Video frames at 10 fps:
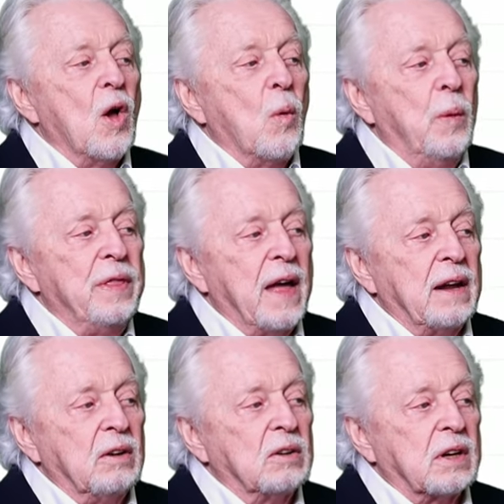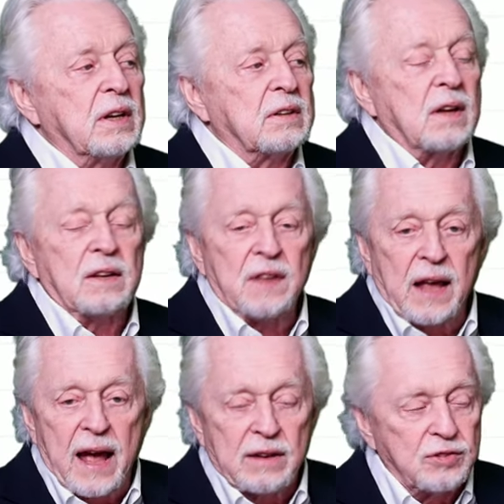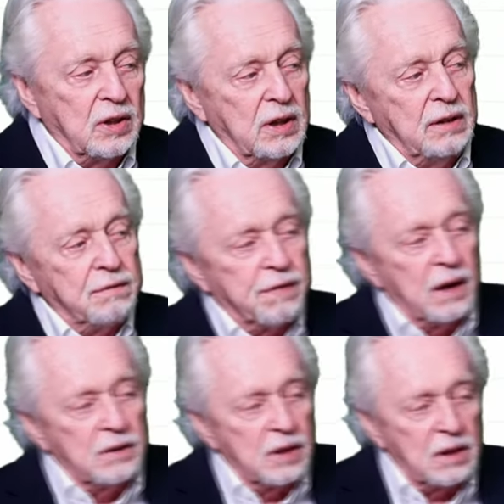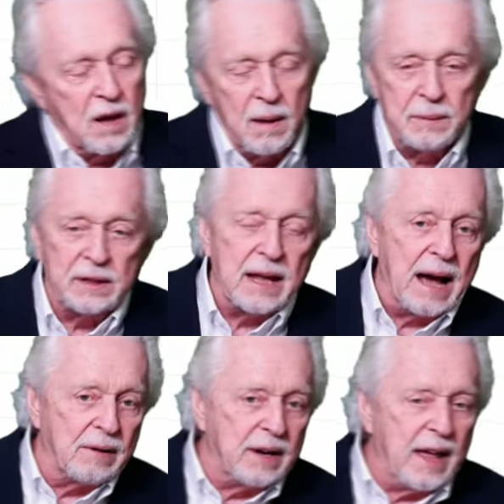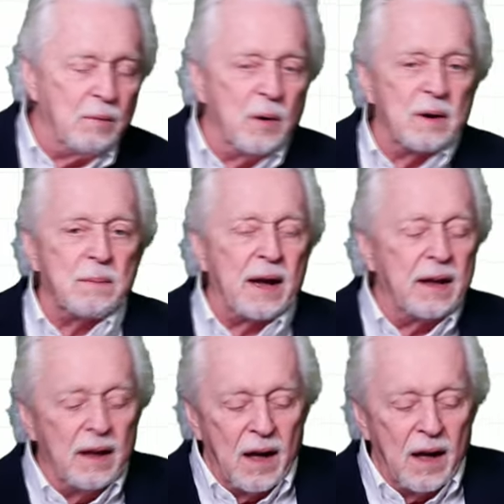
We then look at uh, the gasoline fund and coming down. And I have one of my